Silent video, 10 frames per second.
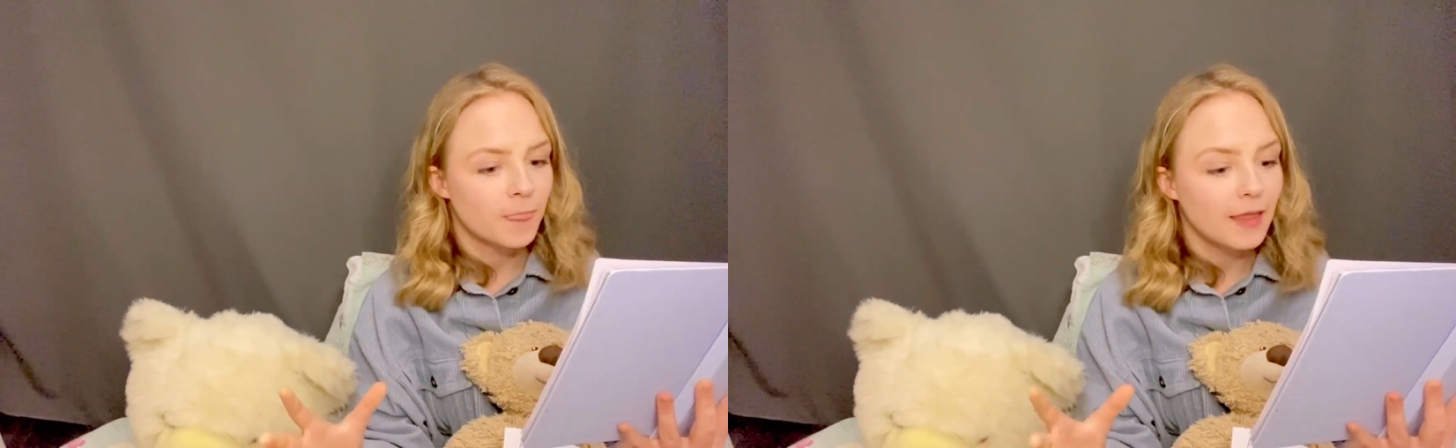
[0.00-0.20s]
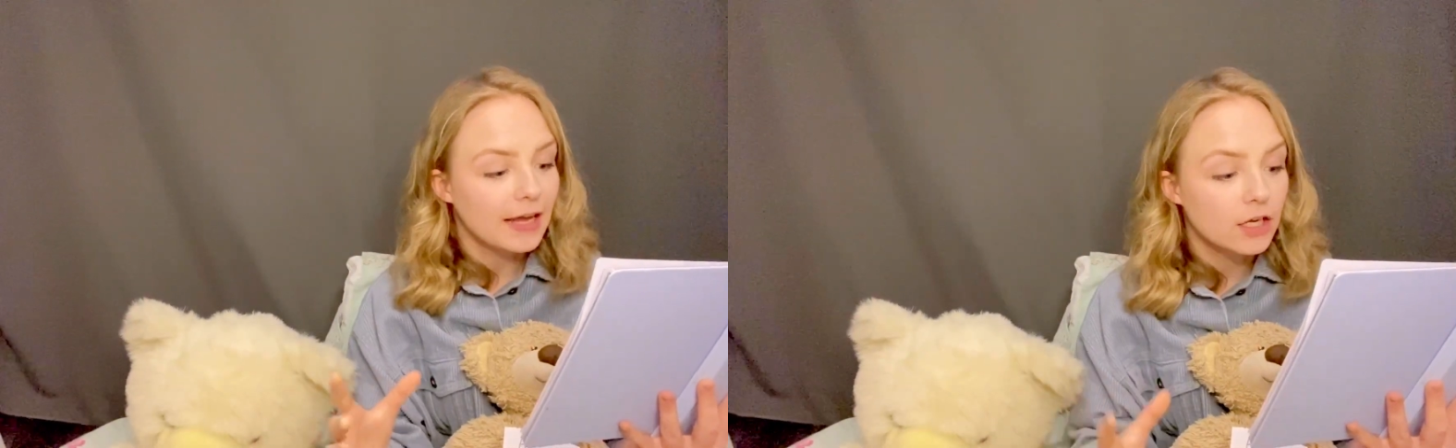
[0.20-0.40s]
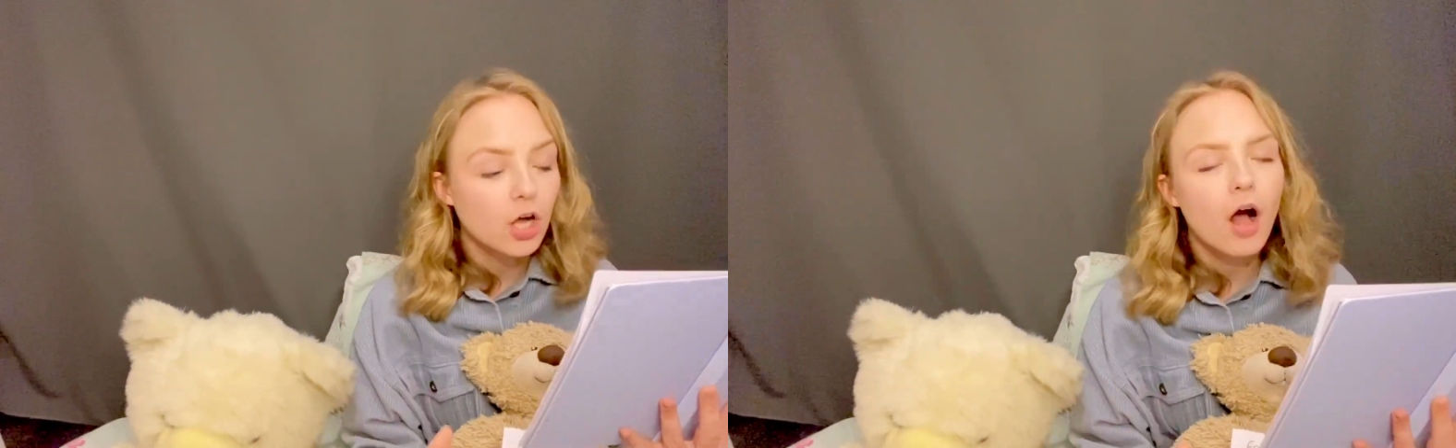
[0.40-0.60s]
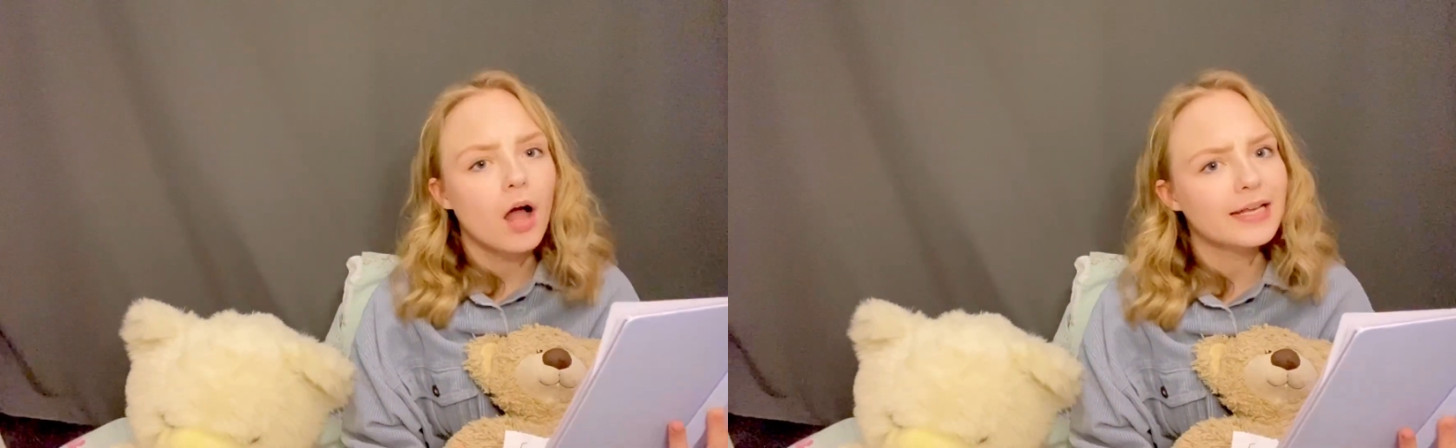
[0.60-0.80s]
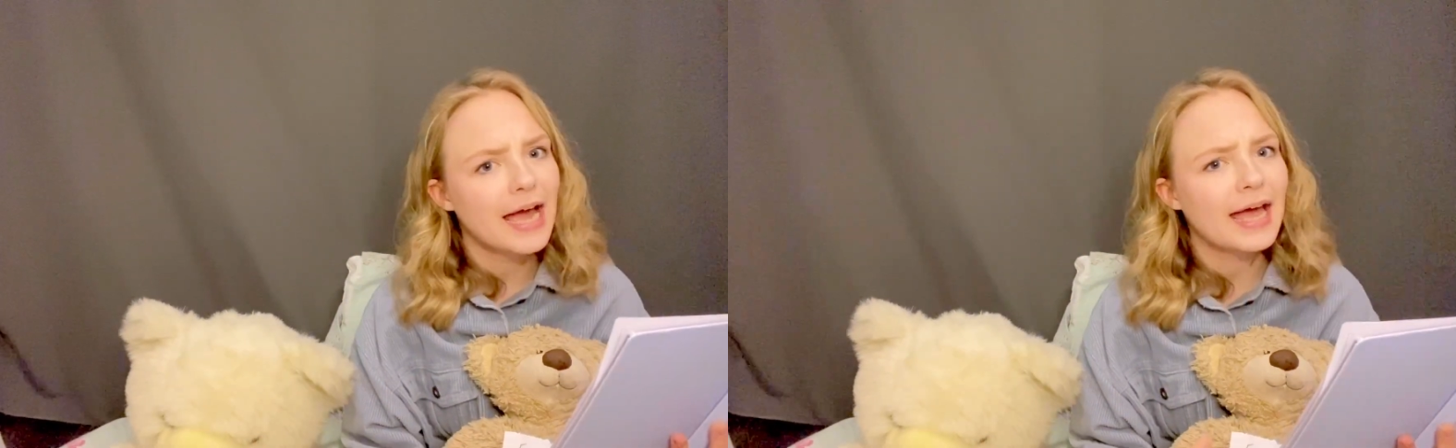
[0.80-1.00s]
and
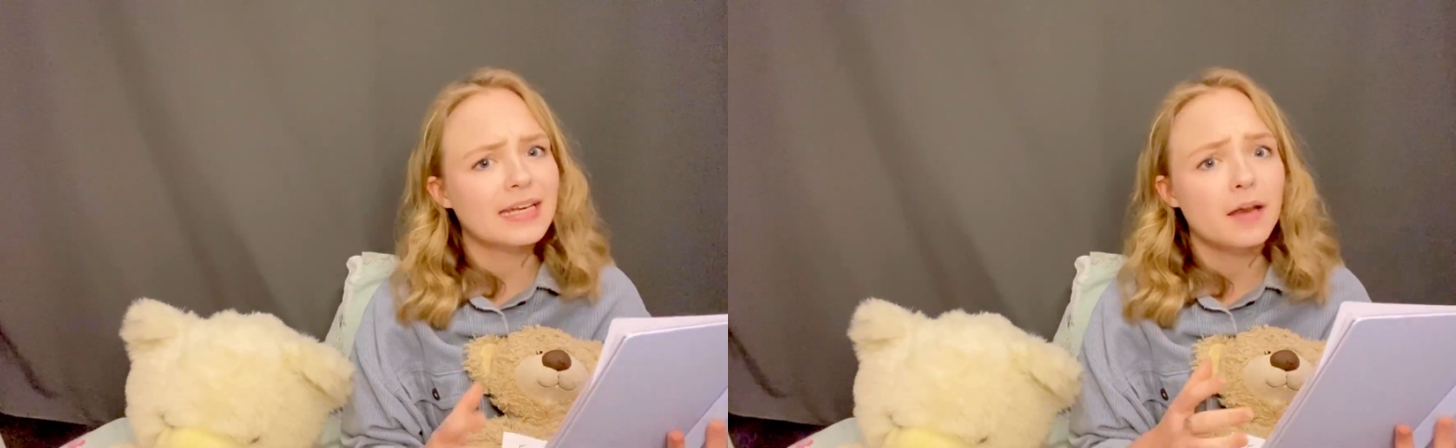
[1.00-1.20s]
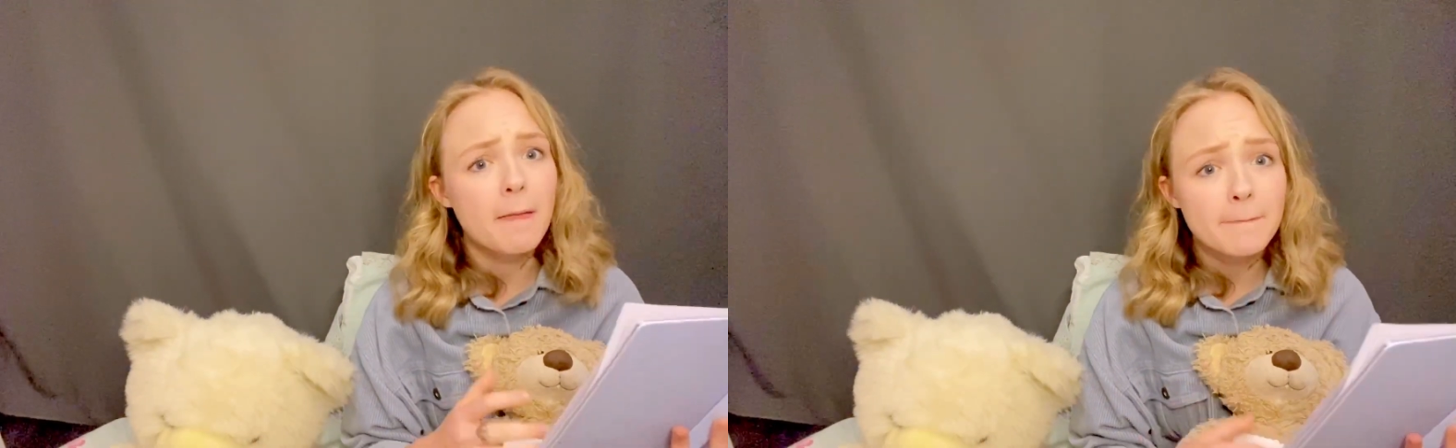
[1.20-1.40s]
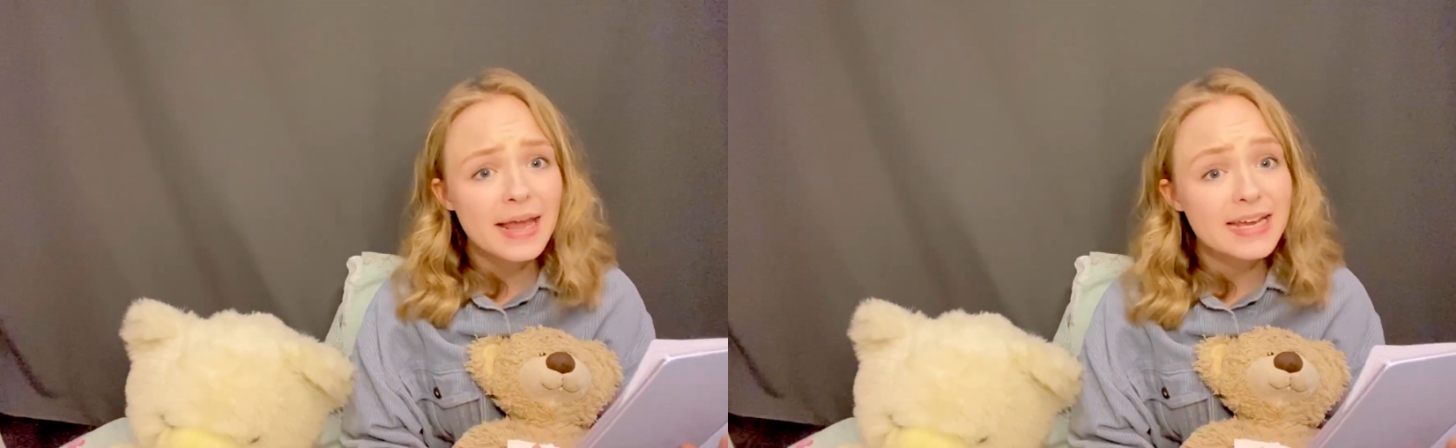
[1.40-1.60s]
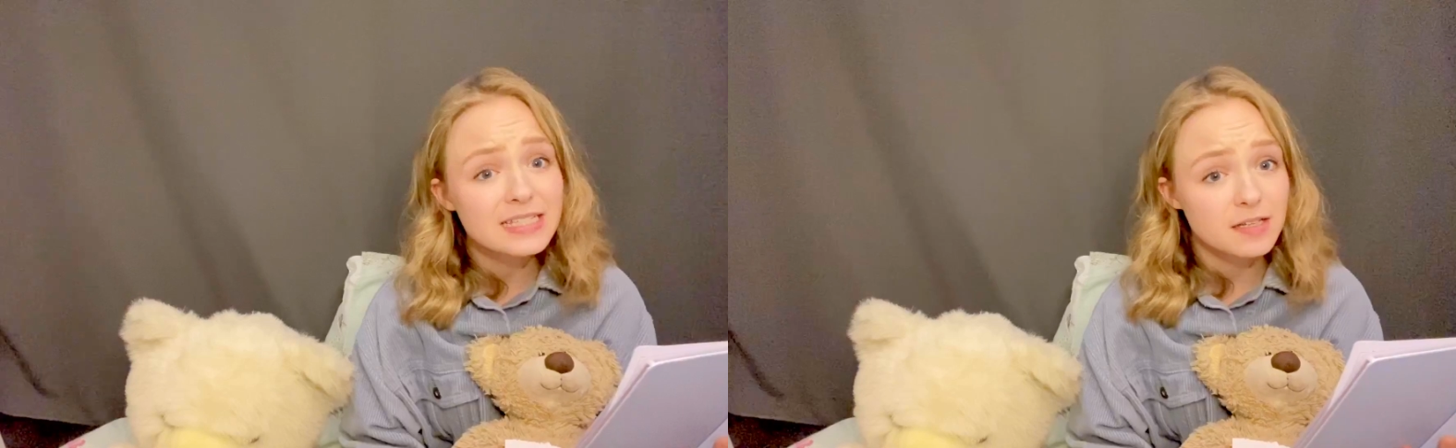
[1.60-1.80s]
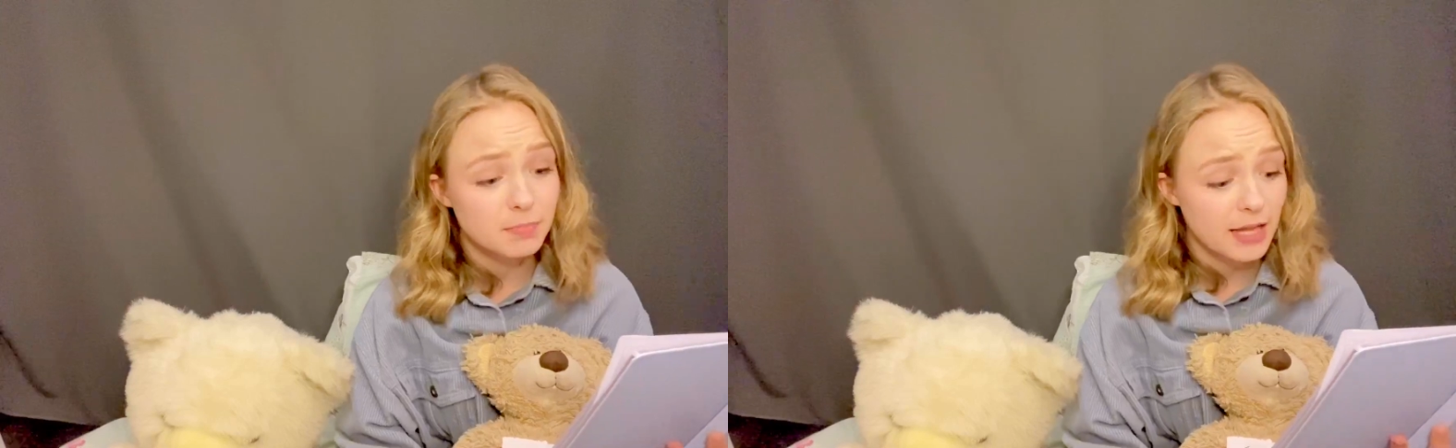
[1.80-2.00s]
God had an
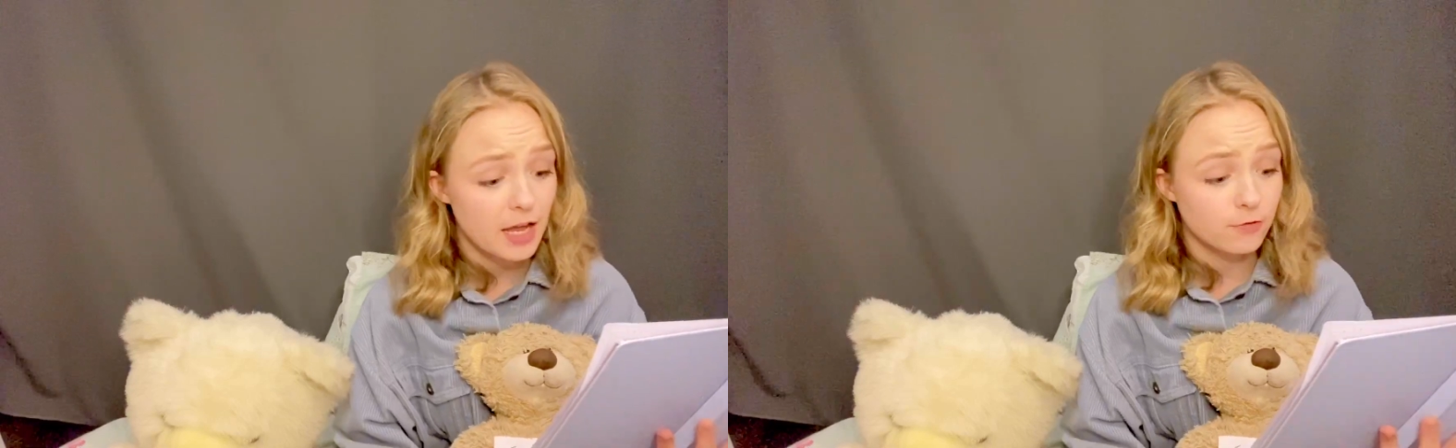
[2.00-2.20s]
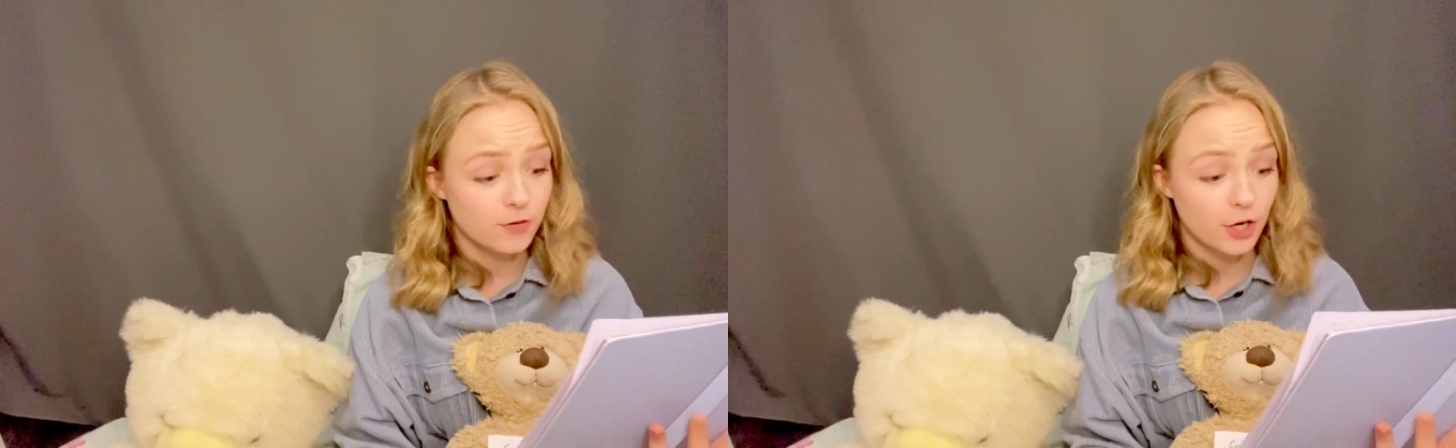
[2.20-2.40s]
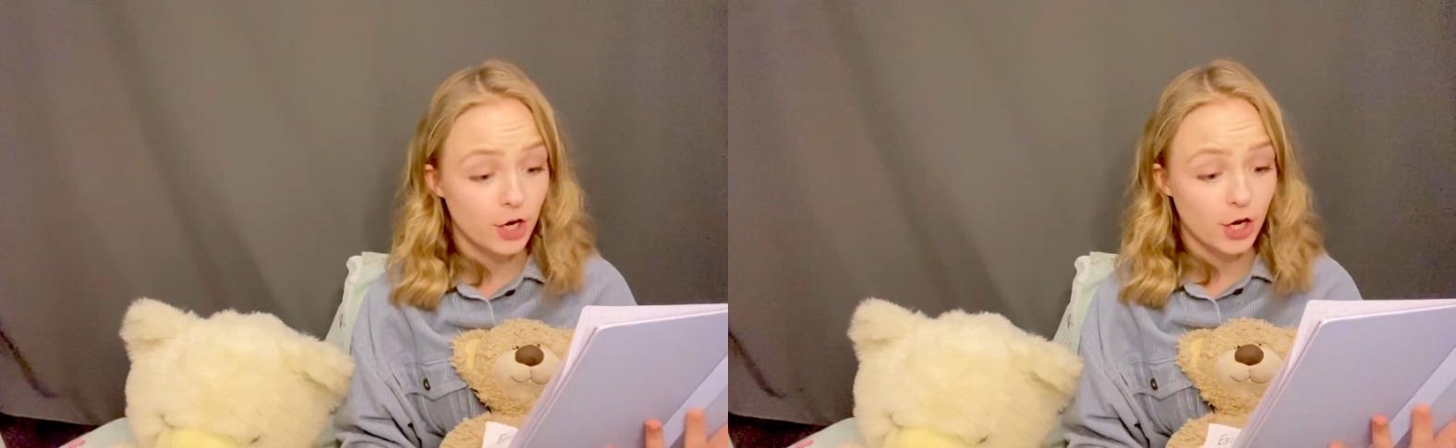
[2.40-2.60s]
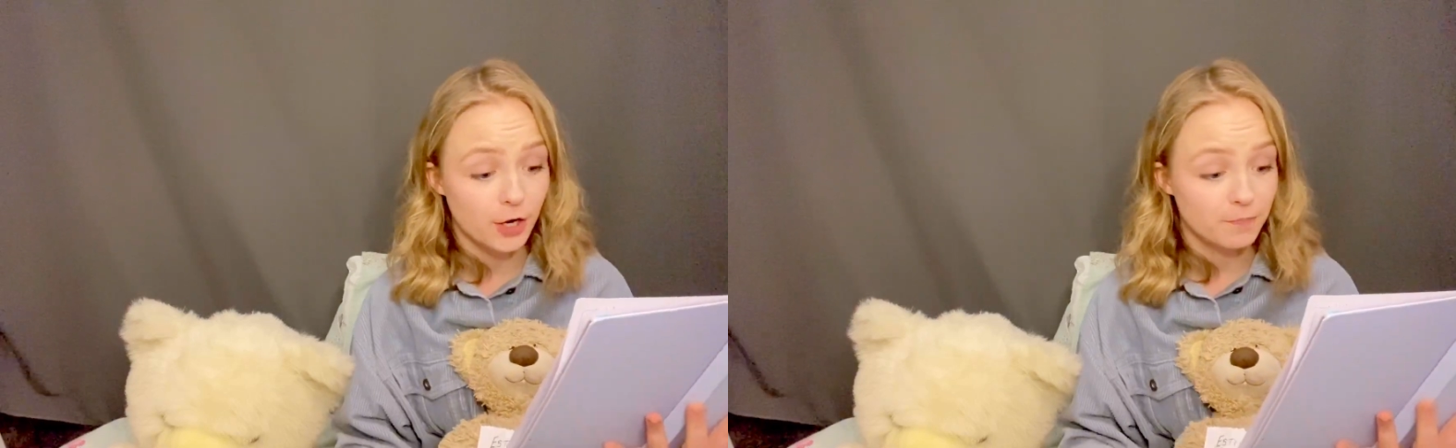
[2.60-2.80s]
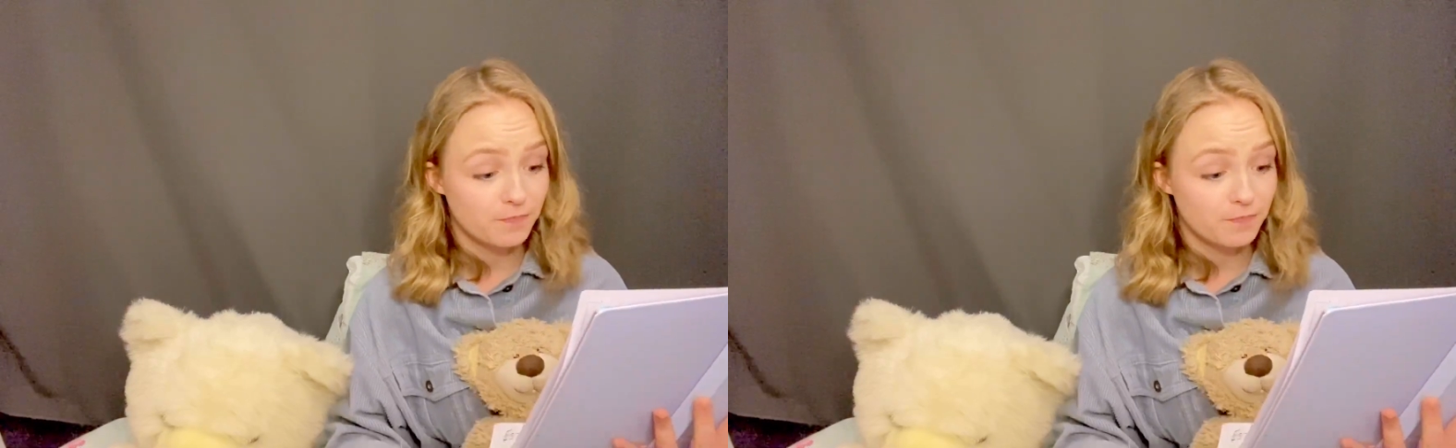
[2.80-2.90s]
amazing plan for her.